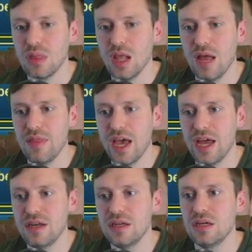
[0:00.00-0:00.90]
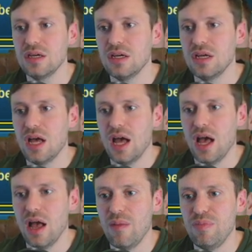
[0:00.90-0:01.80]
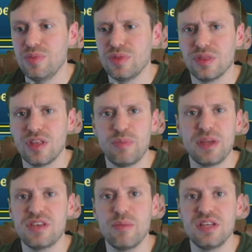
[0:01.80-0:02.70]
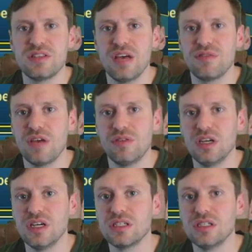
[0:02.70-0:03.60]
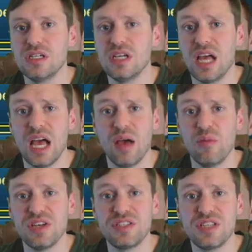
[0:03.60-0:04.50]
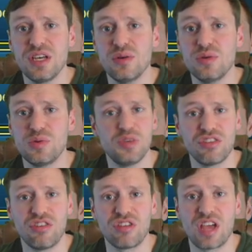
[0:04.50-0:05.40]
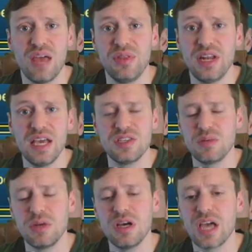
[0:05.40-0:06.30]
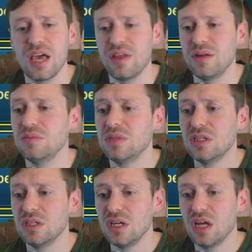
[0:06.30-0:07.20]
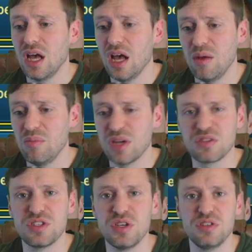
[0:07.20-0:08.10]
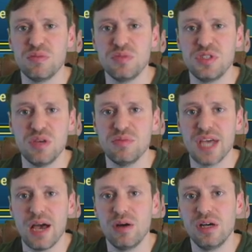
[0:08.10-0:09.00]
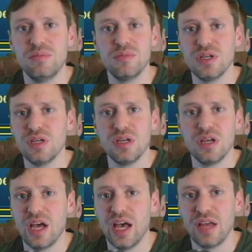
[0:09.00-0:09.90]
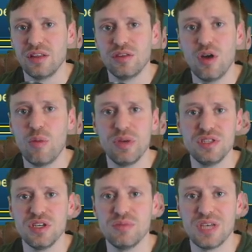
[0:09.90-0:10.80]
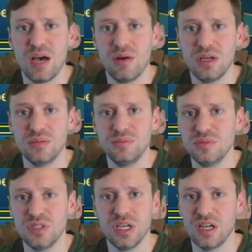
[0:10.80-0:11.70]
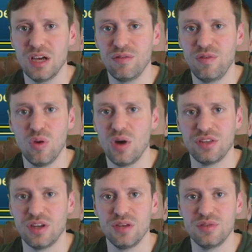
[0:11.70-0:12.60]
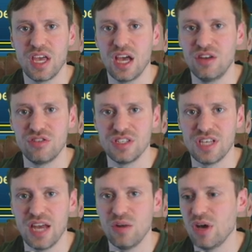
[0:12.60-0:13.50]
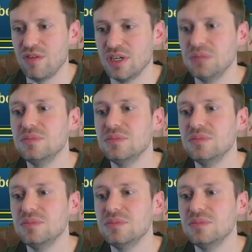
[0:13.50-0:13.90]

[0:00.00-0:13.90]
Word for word: And then um, there's about 10 minutes left. I have a look, and we're still 600k in the lead. So I'm like, okay, then um, I'll just do some Doom Tower and hop in Doom Tower, doing like floor, I don't know, say 110 or whatever.